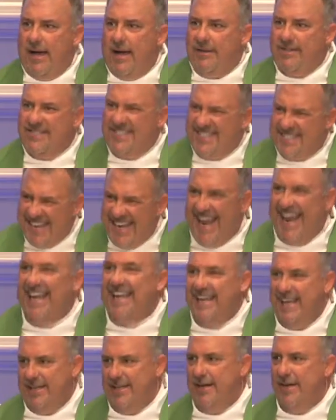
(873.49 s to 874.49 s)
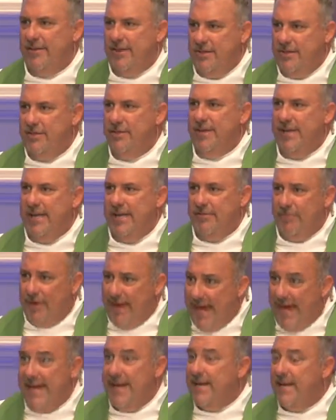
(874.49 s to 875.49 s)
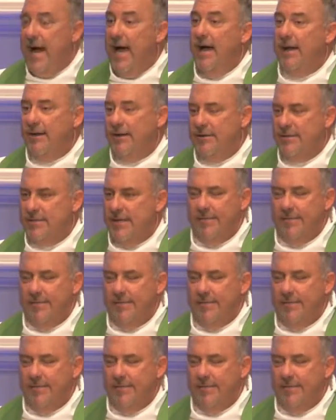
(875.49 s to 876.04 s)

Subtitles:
snake in there that you can eat for $80.